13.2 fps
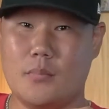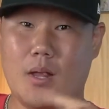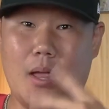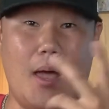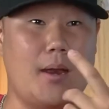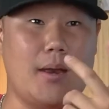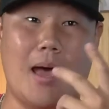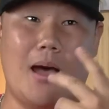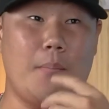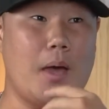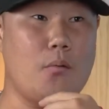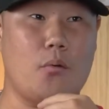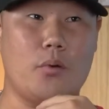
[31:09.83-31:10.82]
And now,
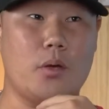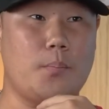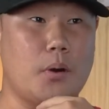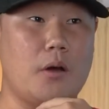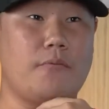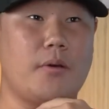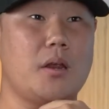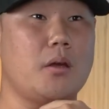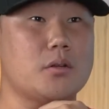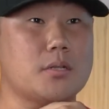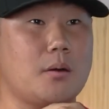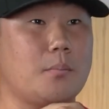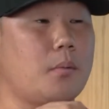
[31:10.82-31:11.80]
man, when we put up
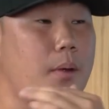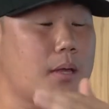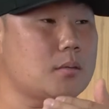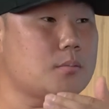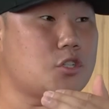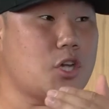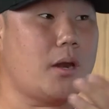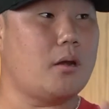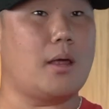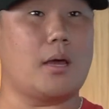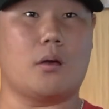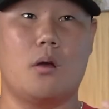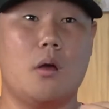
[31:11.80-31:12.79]
videos on Momentum's channel,
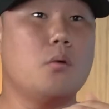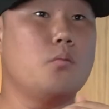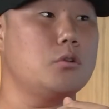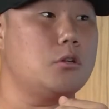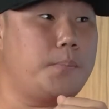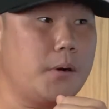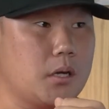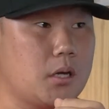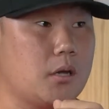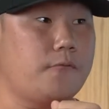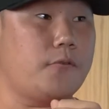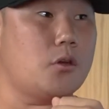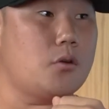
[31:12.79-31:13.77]
like, we do pretty
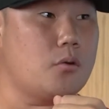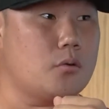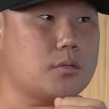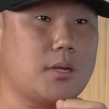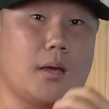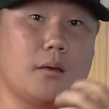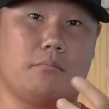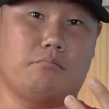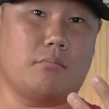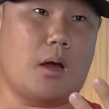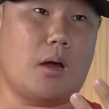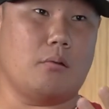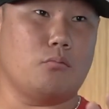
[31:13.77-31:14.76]
good views, like,
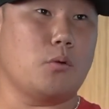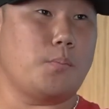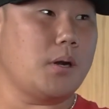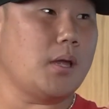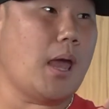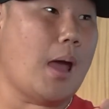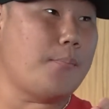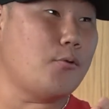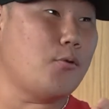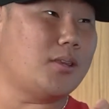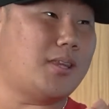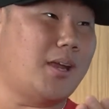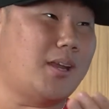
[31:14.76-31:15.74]
we're pretty happy
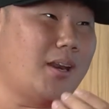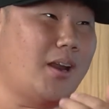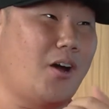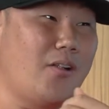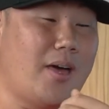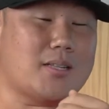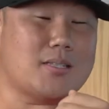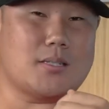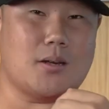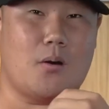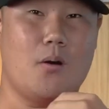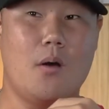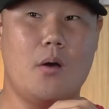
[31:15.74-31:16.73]
with it, you know, like,
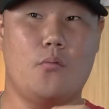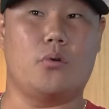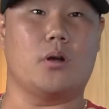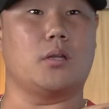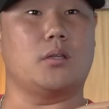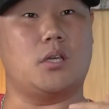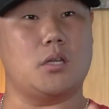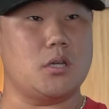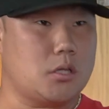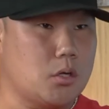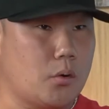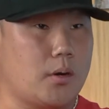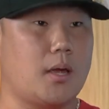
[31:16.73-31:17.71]
so we want to continue
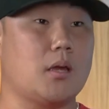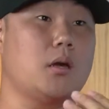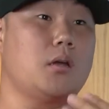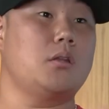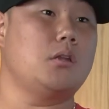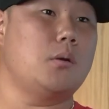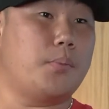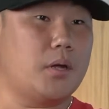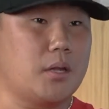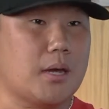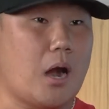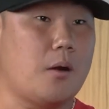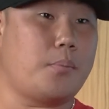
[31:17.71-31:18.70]
doing it, continue
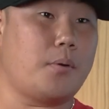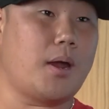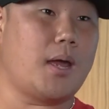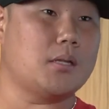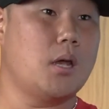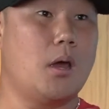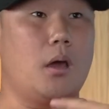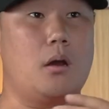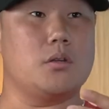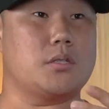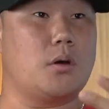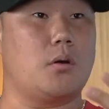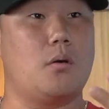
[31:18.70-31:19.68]
building our brand. And
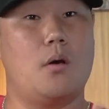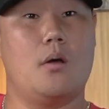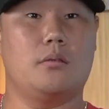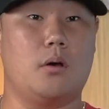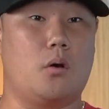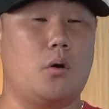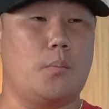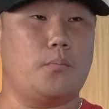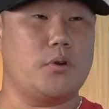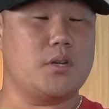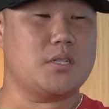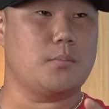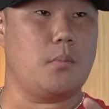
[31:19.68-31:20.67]
also the whole
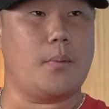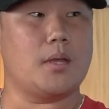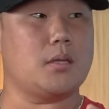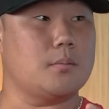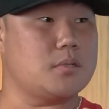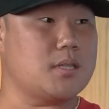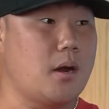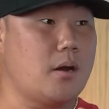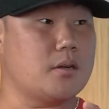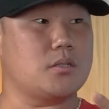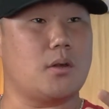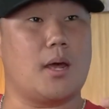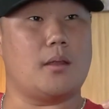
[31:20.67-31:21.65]
reason Momentum is there
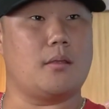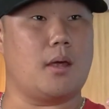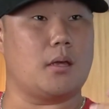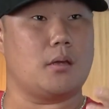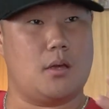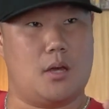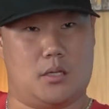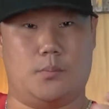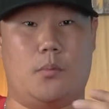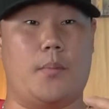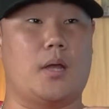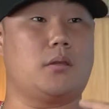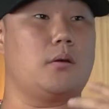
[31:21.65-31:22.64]
is so that like, it's a
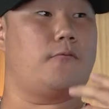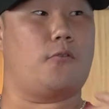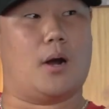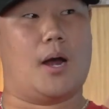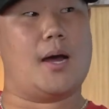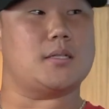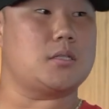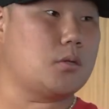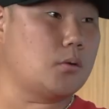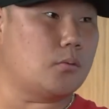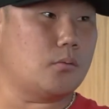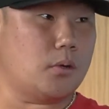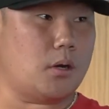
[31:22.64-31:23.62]
momentum for us
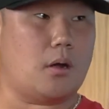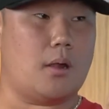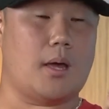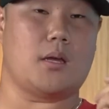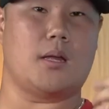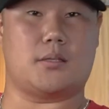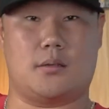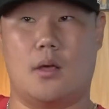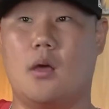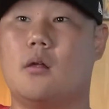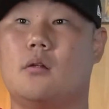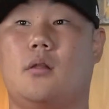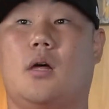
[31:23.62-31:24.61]
too, you know, like
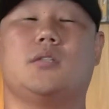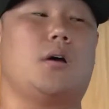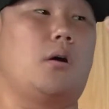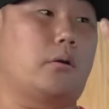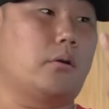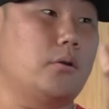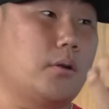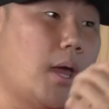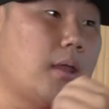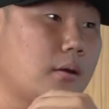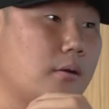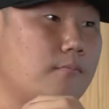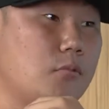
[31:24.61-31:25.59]
let's all grow
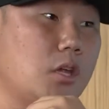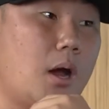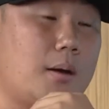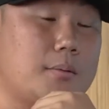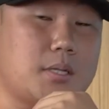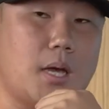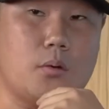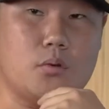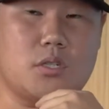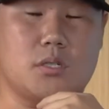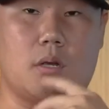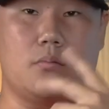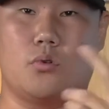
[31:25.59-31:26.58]
together. You know what I'm
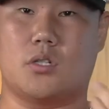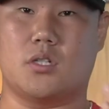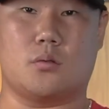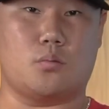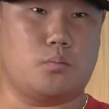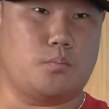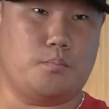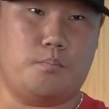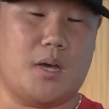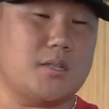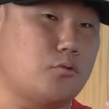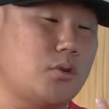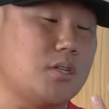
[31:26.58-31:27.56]
saying? Which is
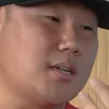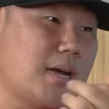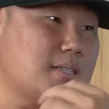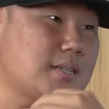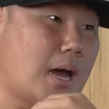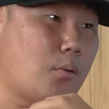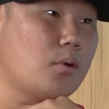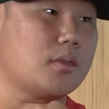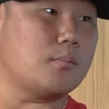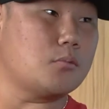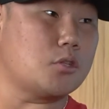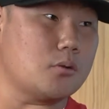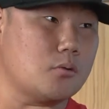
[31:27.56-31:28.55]
biggest reason I signed with
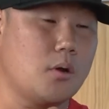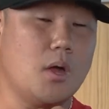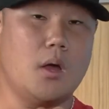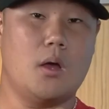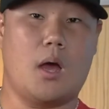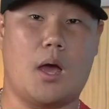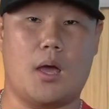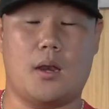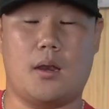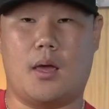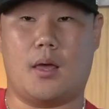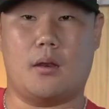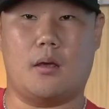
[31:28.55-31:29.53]
them too.
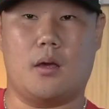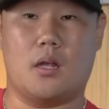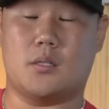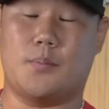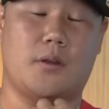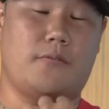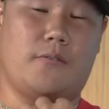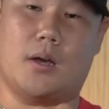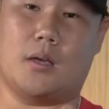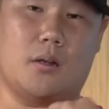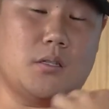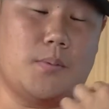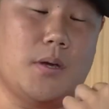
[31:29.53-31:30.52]
And it's been
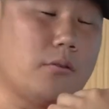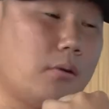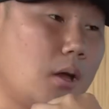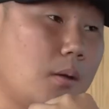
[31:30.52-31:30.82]
great, man.